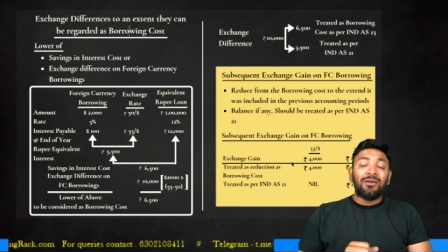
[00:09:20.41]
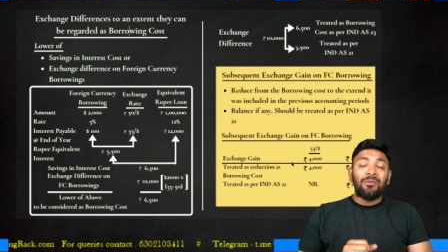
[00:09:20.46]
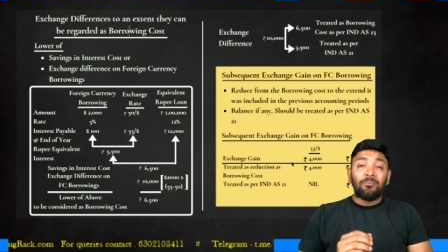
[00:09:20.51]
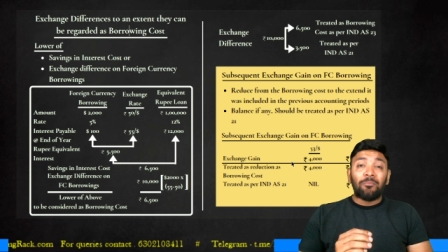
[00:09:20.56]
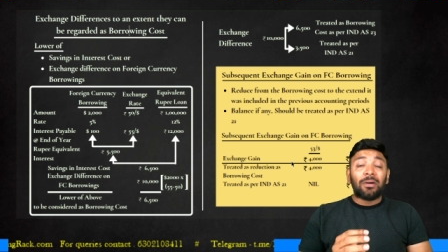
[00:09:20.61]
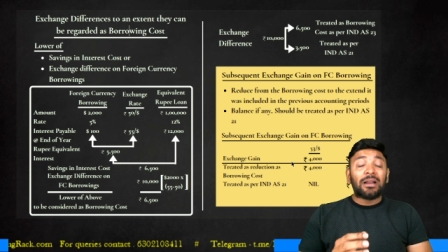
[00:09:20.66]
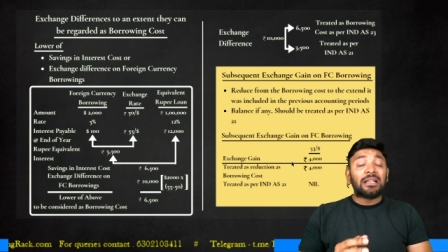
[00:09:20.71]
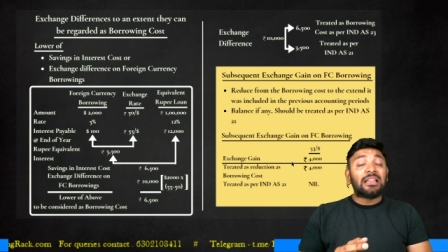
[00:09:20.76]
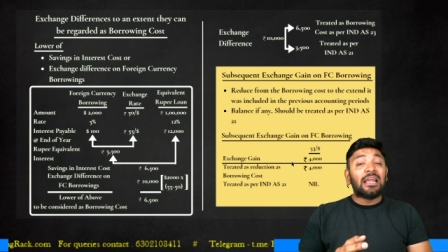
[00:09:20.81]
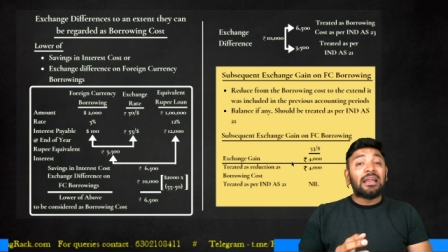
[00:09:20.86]

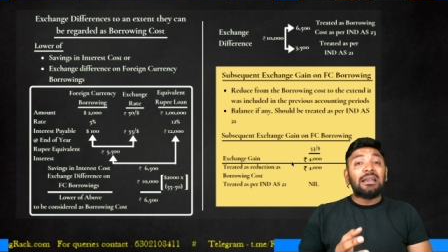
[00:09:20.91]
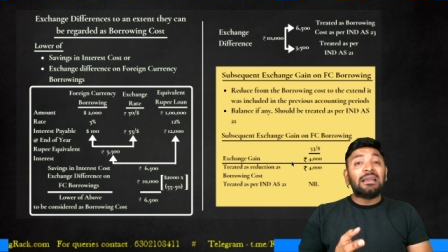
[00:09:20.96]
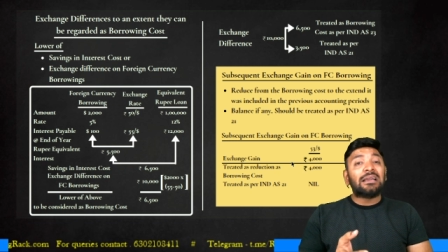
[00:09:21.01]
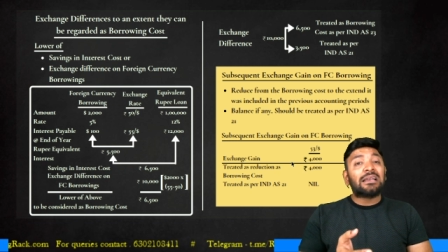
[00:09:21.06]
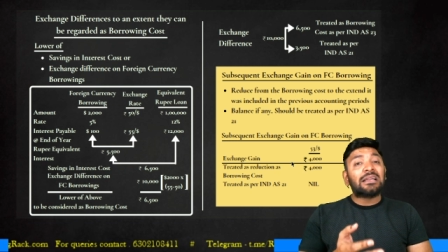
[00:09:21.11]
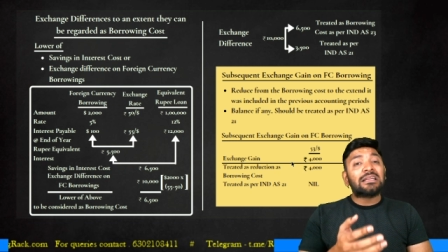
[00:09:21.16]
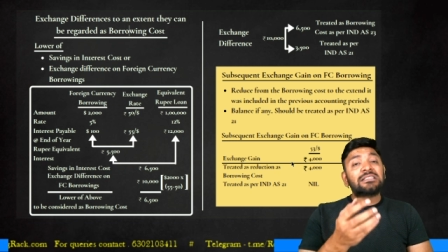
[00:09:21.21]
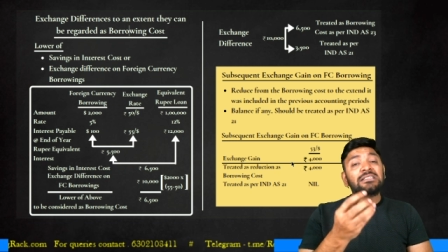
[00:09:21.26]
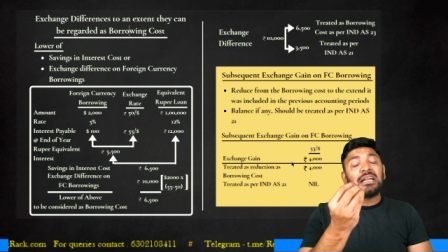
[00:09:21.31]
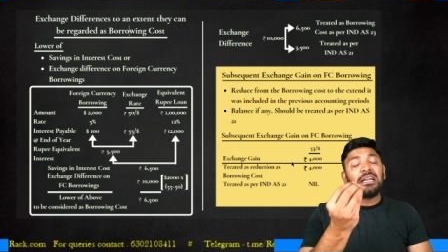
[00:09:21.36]
But the
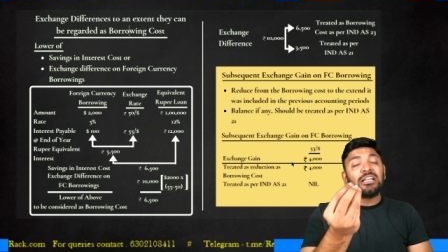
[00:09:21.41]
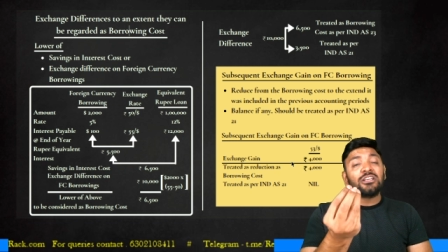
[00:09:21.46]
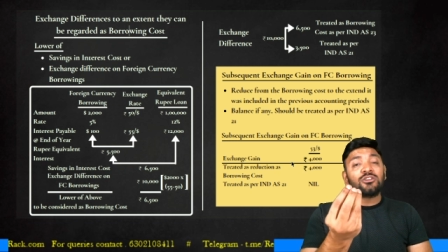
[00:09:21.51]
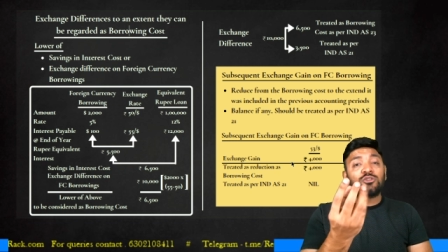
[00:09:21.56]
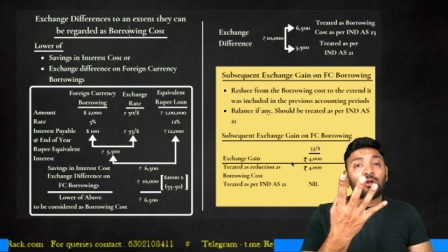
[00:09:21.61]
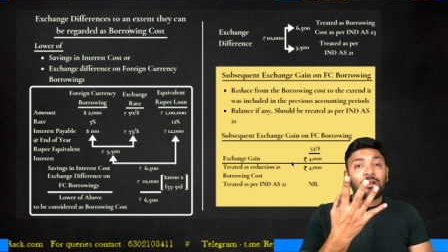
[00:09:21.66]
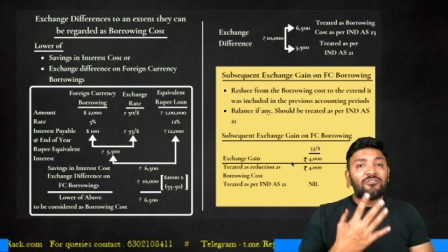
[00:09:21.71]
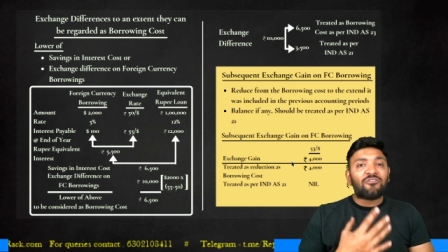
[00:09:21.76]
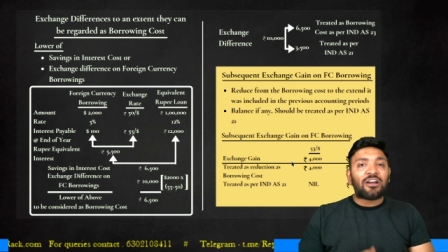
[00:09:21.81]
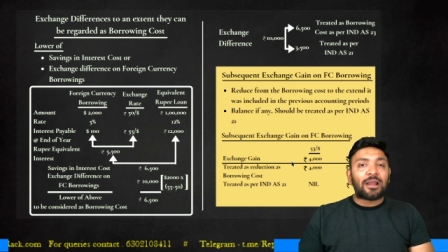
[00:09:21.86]
interest rate is
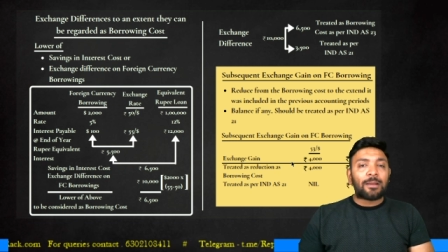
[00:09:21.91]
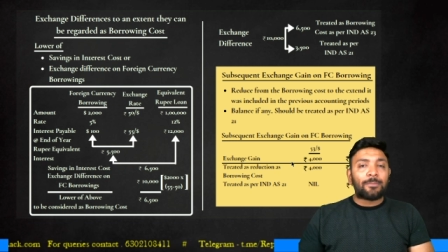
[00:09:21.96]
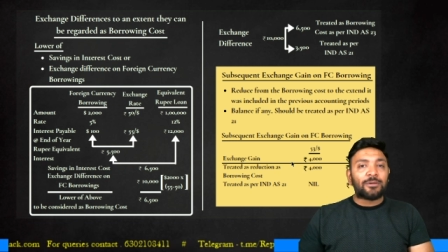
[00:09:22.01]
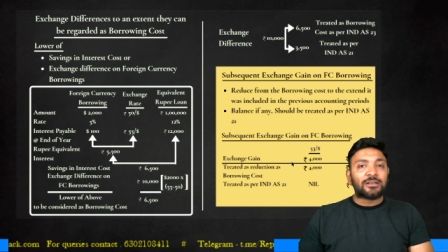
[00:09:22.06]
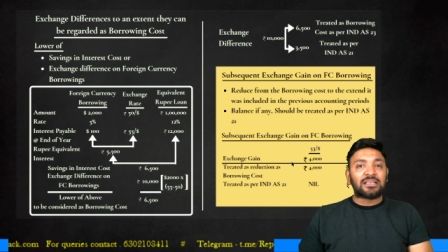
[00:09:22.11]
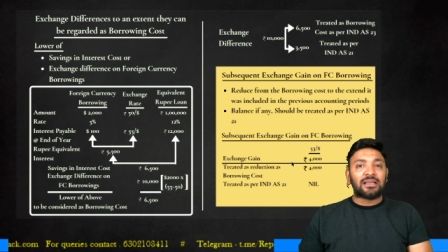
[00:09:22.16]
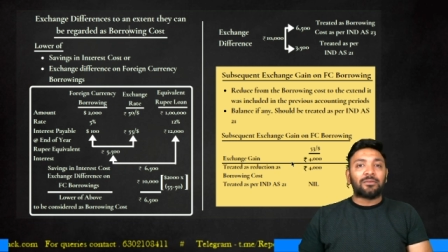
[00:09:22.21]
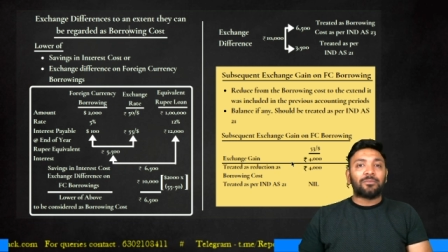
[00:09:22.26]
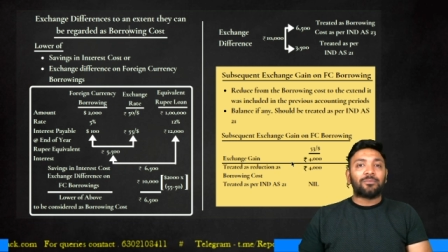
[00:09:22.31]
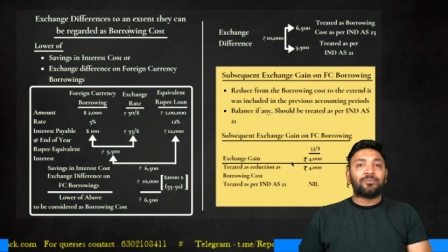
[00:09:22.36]
only
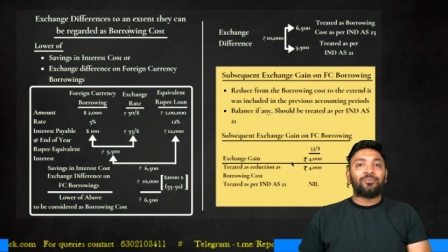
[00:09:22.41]
5%.